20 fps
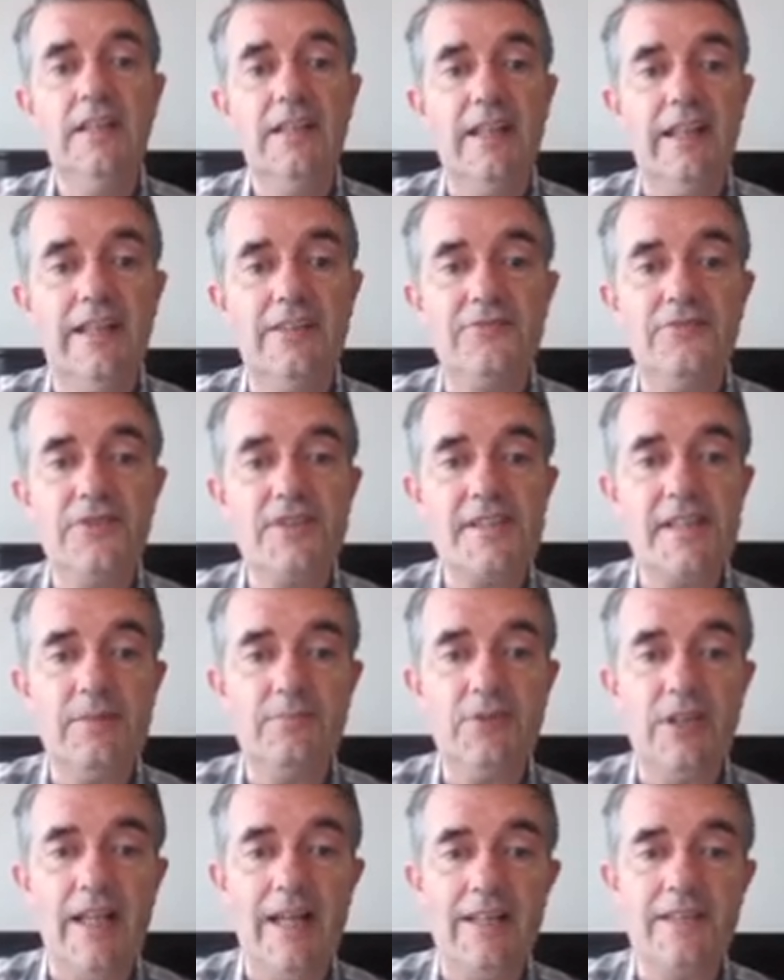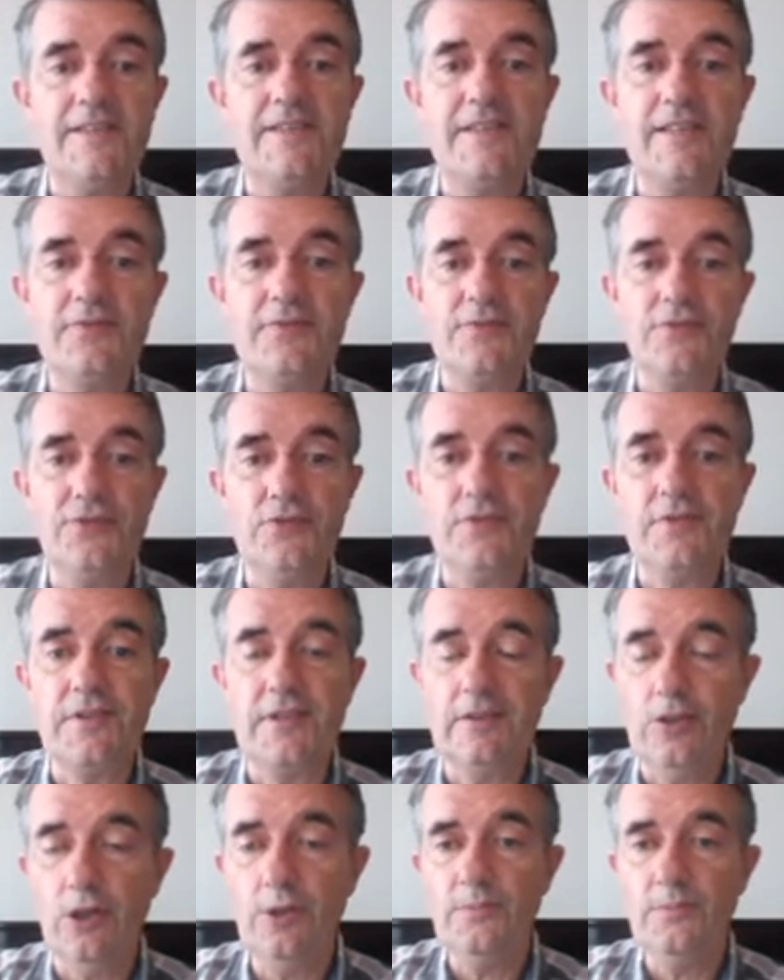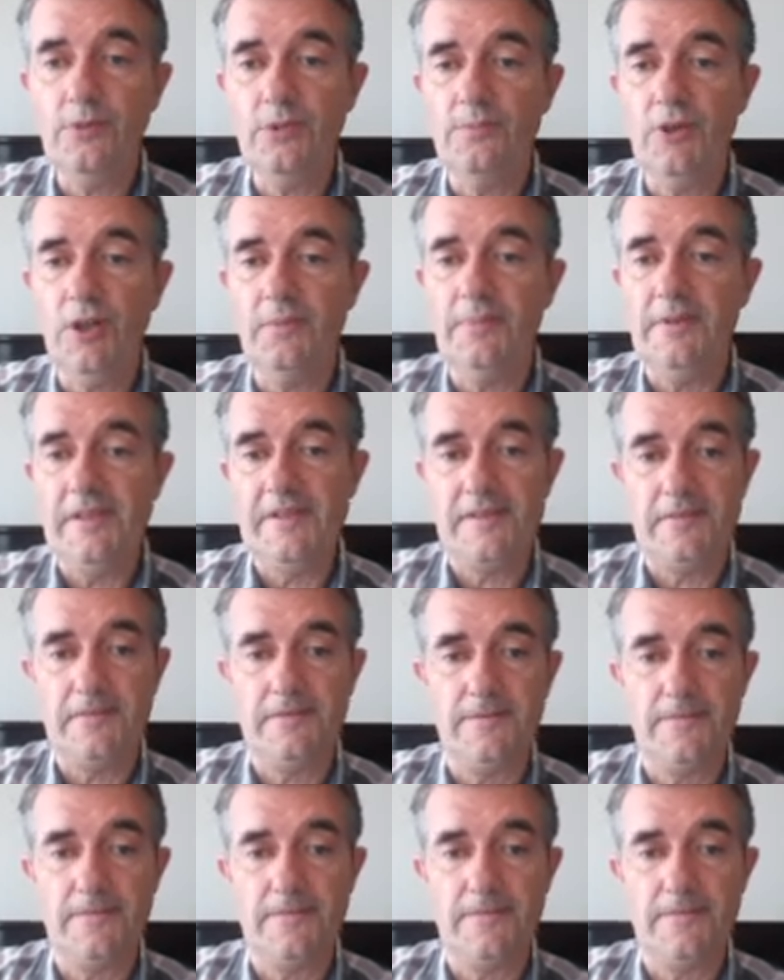And for example, Alice is refused a loan, but Bob isn't.